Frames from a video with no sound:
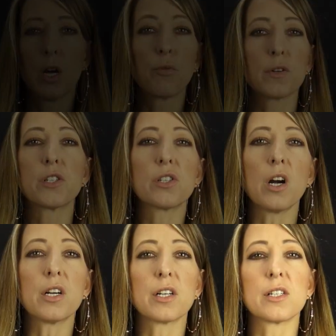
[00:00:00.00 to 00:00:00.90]
For
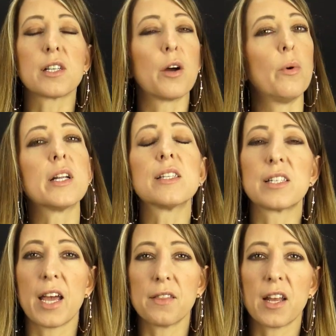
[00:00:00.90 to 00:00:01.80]
starters, I want to
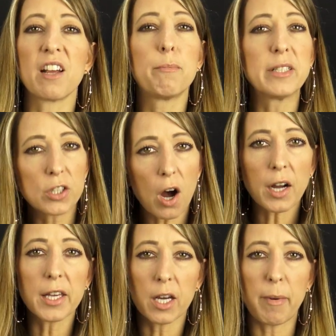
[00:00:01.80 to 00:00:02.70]
state that I've been
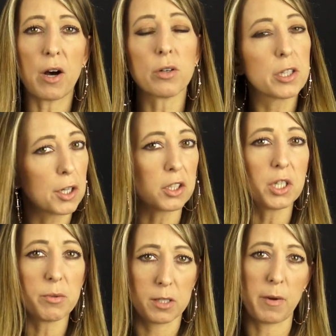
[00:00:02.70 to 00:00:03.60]
talking about
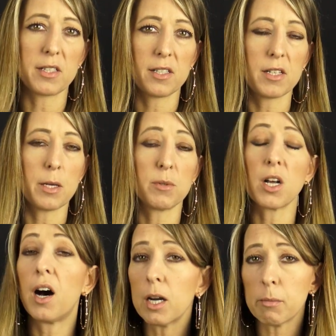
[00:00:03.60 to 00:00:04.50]
clergy response teams
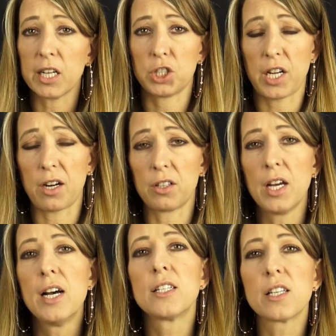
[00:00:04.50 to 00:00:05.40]
on my channel
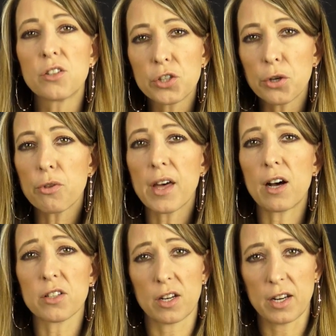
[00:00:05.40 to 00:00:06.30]
since
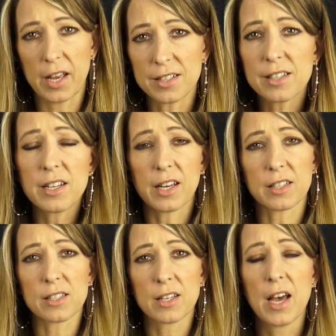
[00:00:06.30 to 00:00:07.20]

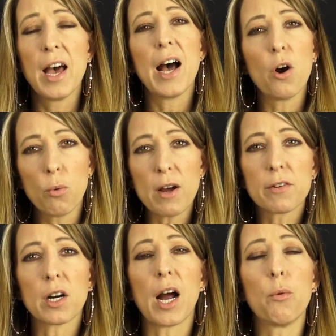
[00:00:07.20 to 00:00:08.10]
2006.
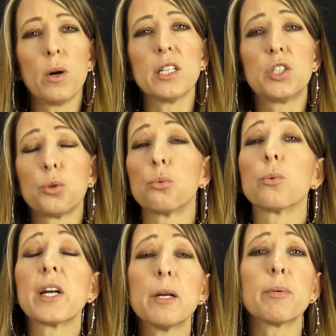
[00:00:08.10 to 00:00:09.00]
However, I wanted to
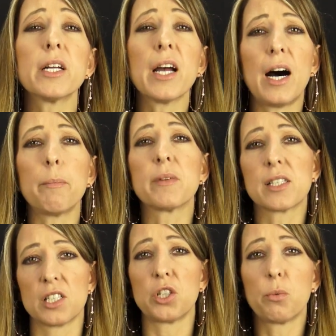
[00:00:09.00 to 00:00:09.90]
re-bring up the
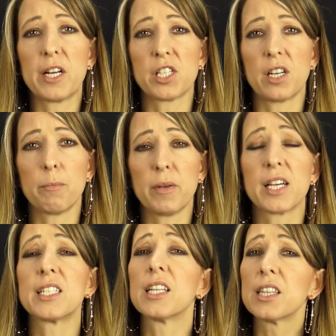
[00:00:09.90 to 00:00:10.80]
situation
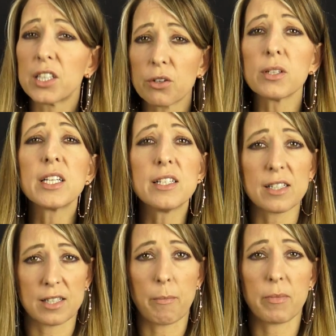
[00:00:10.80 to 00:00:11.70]
because it literally
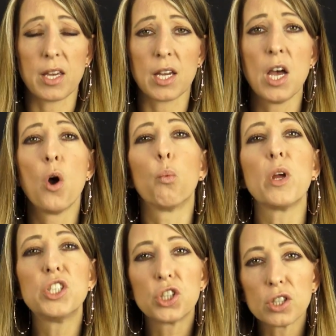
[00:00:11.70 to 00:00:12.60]
is something
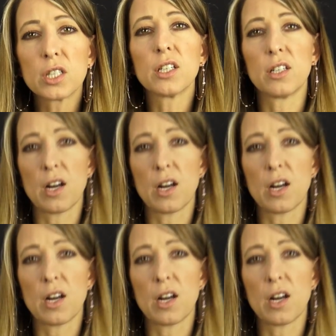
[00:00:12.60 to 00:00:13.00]
we should